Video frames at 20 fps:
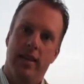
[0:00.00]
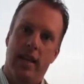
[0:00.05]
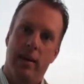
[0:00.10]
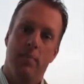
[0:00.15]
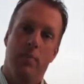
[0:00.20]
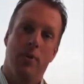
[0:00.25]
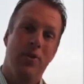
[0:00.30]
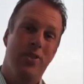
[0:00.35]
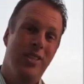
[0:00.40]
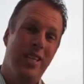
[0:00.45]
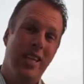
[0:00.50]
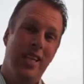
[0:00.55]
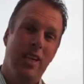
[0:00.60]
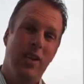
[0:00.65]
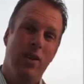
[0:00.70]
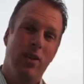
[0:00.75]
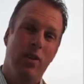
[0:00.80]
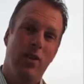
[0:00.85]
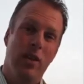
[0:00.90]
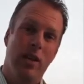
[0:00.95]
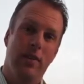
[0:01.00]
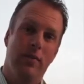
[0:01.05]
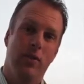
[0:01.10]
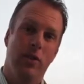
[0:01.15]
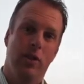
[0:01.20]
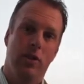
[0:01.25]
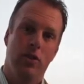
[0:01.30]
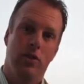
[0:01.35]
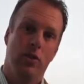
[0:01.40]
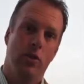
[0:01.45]
and particularly if
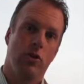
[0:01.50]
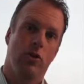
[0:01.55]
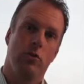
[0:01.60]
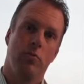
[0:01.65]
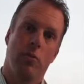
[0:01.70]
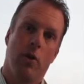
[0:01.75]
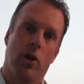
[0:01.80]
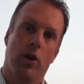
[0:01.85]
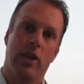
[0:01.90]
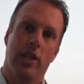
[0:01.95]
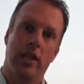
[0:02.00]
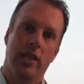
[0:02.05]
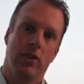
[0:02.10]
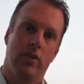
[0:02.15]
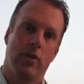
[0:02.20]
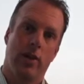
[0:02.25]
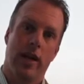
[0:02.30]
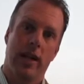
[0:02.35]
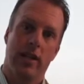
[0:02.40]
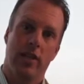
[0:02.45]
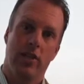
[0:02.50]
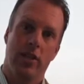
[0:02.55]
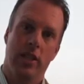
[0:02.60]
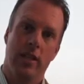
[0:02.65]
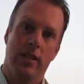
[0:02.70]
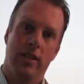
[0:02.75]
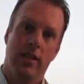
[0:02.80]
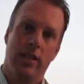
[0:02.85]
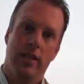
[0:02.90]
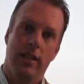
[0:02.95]
you can show some marketing
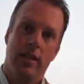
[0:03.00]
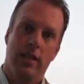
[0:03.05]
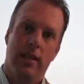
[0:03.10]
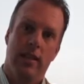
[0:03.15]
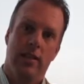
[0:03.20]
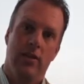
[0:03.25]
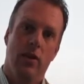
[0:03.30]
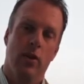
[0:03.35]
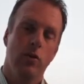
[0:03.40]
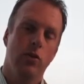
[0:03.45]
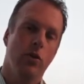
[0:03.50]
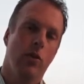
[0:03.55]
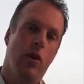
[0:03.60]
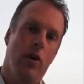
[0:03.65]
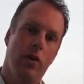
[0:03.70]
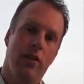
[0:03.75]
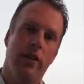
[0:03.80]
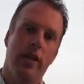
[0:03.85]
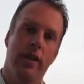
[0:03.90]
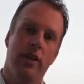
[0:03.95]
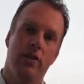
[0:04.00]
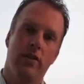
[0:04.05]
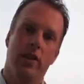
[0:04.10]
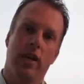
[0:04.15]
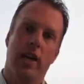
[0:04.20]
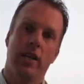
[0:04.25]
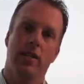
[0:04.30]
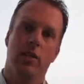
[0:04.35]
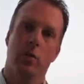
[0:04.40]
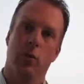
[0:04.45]
strategies. Those are all things, you
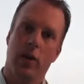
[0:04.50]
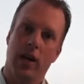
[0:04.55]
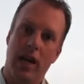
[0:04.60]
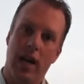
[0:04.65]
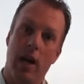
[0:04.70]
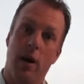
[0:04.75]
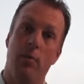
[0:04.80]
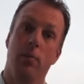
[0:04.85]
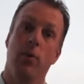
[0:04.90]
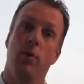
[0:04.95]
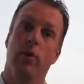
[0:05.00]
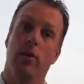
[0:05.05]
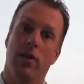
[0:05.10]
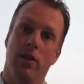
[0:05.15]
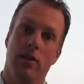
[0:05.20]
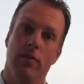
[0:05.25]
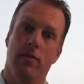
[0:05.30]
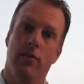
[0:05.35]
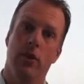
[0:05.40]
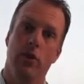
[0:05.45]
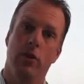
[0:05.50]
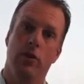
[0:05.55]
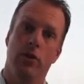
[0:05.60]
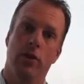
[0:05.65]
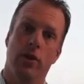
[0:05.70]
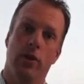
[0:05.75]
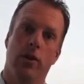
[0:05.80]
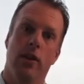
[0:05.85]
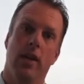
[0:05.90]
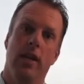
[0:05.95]
guys, that we're going to help you with in the
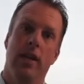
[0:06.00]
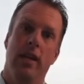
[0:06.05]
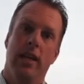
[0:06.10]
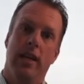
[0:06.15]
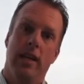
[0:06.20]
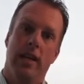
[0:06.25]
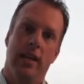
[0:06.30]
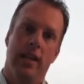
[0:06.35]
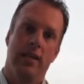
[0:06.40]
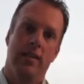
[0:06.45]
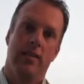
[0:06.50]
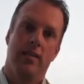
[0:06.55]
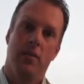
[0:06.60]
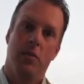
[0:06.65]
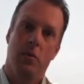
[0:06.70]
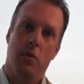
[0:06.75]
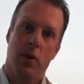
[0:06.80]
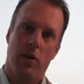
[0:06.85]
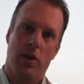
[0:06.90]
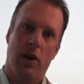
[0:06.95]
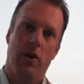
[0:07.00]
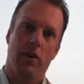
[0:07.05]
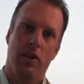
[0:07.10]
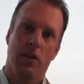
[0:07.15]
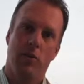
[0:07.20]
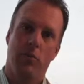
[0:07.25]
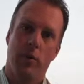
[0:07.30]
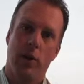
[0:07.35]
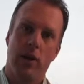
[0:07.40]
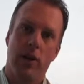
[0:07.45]
future, is with our
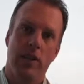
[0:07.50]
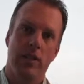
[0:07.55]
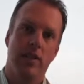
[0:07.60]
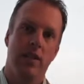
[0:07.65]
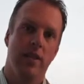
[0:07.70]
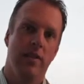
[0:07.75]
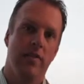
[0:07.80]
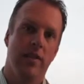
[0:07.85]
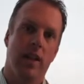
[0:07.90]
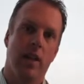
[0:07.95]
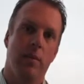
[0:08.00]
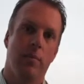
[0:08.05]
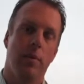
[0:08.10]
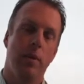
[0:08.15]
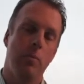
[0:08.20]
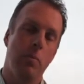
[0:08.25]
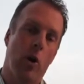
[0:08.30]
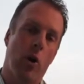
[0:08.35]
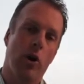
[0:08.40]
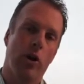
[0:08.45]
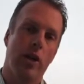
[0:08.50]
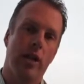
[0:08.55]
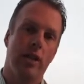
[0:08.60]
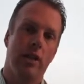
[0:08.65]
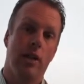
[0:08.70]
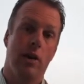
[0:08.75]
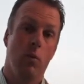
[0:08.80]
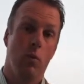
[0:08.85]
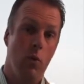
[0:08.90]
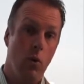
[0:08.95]
experience in developing
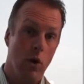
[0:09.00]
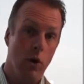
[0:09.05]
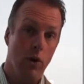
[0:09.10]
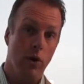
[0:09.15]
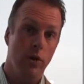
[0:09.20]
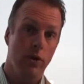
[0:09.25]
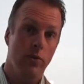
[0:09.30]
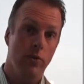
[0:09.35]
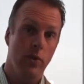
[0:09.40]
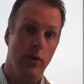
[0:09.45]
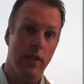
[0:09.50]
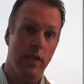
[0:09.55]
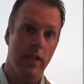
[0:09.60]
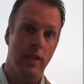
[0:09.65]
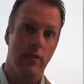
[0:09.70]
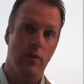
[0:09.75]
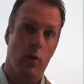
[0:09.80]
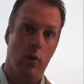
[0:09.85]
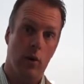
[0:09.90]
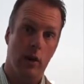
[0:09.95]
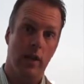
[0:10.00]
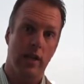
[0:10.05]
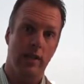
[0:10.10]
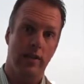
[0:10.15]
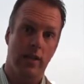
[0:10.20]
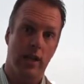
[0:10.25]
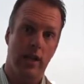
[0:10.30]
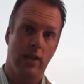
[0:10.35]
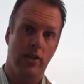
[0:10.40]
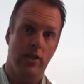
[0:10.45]
marketing that works for these
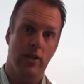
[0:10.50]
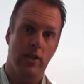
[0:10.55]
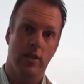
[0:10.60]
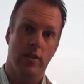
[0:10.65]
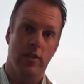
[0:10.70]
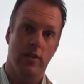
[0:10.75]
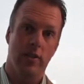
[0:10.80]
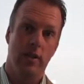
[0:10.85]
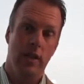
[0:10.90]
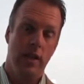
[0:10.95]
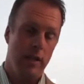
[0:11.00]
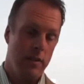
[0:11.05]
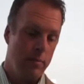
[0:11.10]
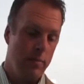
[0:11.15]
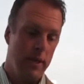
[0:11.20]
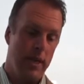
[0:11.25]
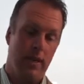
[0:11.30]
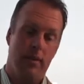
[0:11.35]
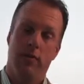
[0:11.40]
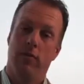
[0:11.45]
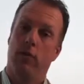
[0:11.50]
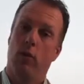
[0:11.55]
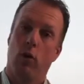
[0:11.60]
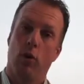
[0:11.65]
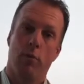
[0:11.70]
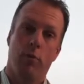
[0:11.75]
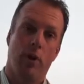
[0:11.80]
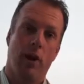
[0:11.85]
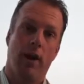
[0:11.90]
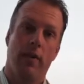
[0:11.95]
organizations, be it
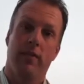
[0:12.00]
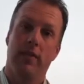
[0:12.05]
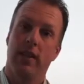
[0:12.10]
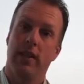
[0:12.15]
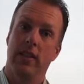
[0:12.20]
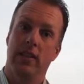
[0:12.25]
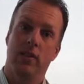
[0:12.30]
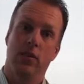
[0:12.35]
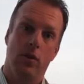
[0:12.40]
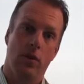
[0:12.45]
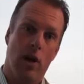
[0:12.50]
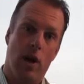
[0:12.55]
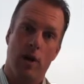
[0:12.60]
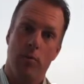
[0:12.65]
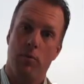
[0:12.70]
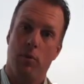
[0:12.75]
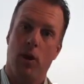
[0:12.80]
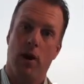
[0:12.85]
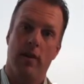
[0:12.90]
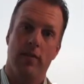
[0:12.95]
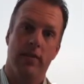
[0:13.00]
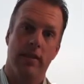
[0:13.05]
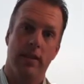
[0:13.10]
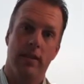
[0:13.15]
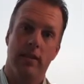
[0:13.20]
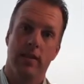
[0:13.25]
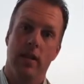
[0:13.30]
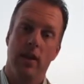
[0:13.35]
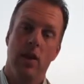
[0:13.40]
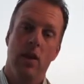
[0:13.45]
for-profits or
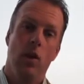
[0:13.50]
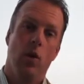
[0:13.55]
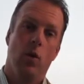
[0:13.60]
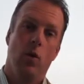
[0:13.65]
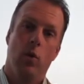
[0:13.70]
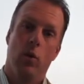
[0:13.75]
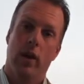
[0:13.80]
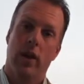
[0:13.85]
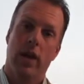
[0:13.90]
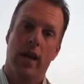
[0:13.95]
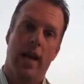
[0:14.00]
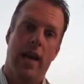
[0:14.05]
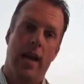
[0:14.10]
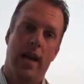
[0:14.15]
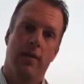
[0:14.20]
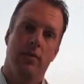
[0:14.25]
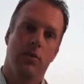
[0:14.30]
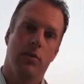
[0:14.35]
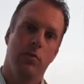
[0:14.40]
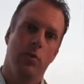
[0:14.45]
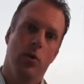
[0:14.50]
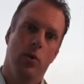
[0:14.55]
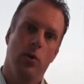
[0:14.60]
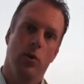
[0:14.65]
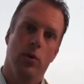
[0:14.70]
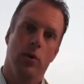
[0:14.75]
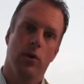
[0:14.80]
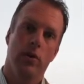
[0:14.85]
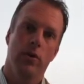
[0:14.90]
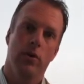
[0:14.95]
non-profits. We're going to have some
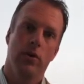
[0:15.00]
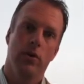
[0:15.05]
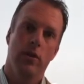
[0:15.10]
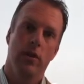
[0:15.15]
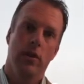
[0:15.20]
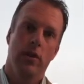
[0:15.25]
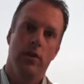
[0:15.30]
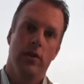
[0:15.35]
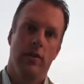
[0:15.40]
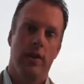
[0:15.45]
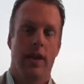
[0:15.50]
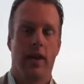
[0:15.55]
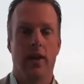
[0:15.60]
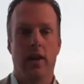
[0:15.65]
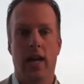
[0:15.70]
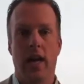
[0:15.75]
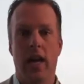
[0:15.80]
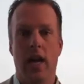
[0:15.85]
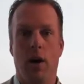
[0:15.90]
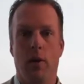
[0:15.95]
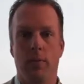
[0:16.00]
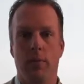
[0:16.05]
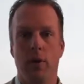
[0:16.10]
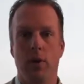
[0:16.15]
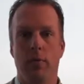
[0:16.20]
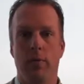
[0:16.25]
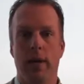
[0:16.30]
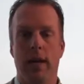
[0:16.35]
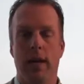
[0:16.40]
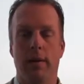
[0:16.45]
tools that are going to help
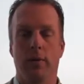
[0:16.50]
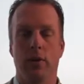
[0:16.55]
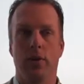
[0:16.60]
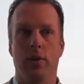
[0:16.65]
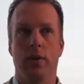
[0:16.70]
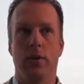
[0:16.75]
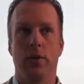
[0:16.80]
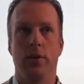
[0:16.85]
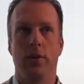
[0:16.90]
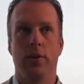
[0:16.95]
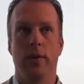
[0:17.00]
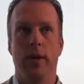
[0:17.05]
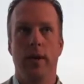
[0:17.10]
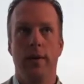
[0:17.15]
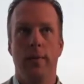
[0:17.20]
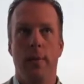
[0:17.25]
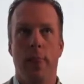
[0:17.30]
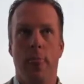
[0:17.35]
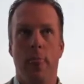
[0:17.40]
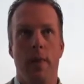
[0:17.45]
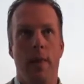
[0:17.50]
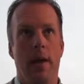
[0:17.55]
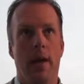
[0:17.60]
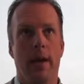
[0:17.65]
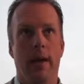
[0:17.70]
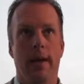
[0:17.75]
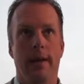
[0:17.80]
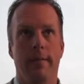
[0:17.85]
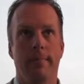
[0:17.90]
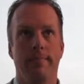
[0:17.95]
you be able to
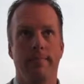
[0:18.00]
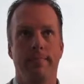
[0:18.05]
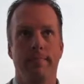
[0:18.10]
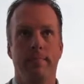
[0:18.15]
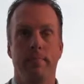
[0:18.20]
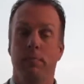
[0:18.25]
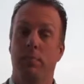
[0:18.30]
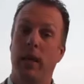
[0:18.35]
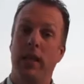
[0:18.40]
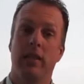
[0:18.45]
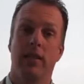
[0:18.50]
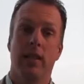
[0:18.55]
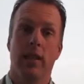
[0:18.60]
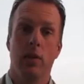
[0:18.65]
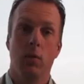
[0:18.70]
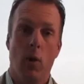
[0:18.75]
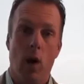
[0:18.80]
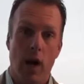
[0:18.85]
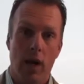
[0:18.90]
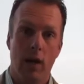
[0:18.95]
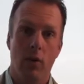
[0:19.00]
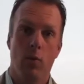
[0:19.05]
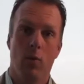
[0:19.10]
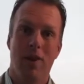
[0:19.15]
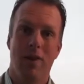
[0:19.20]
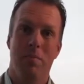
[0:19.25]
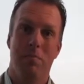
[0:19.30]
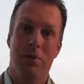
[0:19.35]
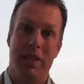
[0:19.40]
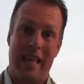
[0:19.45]
basically walk in
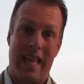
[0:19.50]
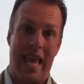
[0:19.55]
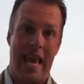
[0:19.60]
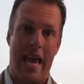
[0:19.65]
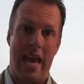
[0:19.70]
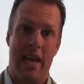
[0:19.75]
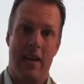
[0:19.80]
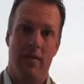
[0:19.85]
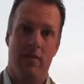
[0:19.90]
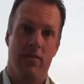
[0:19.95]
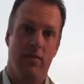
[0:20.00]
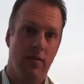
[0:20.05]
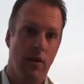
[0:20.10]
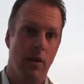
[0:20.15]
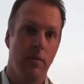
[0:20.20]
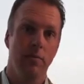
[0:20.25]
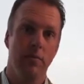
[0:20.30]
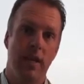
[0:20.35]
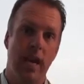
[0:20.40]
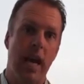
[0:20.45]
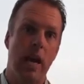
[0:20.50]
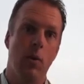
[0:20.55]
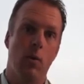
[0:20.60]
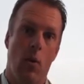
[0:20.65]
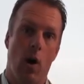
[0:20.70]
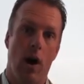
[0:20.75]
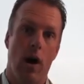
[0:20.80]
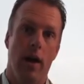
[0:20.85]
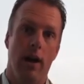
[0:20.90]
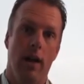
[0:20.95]
with a plan from day
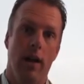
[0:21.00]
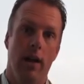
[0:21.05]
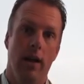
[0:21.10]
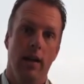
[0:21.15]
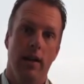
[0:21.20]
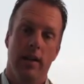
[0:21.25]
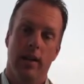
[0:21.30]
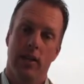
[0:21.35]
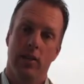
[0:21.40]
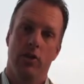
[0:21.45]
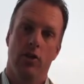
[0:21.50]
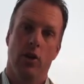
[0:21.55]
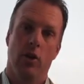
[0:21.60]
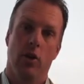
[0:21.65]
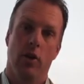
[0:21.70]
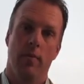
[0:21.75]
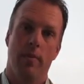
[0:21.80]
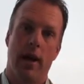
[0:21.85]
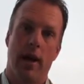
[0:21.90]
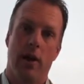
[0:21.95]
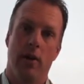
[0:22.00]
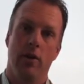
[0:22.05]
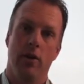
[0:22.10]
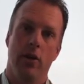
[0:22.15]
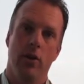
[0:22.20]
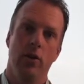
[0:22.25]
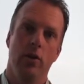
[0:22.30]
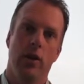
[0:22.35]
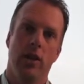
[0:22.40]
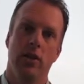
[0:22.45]
one and show them how
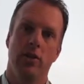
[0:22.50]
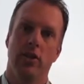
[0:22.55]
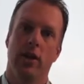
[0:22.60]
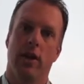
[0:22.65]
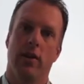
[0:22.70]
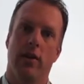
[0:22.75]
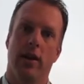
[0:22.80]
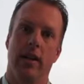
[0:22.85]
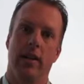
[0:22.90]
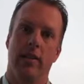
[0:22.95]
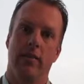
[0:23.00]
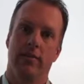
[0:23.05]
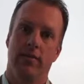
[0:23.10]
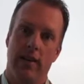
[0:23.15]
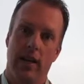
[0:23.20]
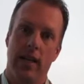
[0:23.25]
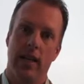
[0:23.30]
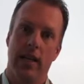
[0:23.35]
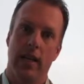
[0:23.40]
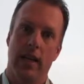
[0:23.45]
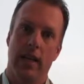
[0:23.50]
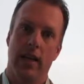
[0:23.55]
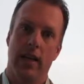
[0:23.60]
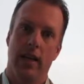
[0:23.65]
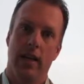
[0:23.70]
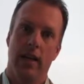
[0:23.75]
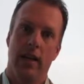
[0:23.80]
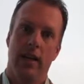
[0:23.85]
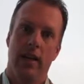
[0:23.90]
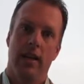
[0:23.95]
you can generate
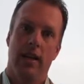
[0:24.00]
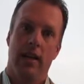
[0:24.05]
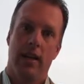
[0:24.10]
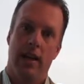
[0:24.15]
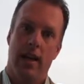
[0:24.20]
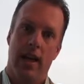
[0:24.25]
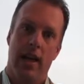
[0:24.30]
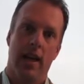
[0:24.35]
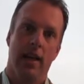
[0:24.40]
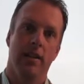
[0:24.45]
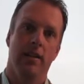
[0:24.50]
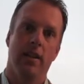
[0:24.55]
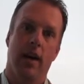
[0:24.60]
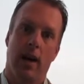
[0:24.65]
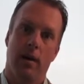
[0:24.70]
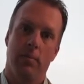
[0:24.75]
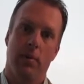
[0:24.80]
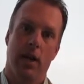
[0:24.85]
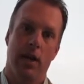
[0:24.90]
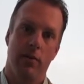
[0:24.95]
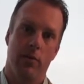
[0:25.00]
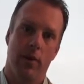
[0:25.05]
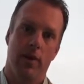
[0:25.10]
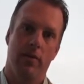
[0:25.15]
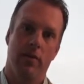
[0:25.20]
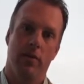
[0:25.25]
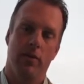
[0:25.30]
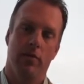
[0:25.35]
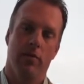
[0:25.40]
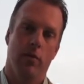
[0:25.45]
funding and top-line
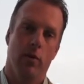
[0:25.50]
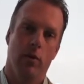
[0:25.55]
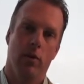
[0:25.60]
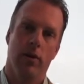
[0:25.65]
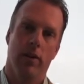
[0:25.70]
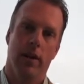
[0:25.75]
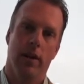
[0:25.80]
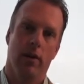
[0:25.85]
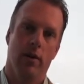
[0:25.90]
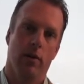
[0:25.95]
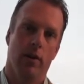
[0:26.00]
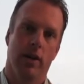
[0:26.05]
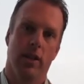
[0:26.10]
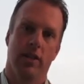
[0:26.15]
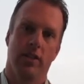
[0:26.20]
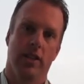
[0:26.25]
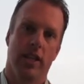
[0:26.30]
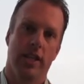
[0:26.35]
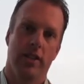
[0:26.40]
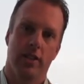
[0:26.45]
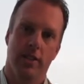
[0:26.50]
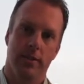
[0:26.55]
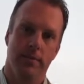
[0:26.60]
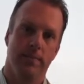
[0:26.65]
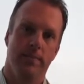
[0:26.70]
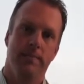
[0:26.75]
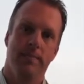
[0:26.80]
revenue for their organization.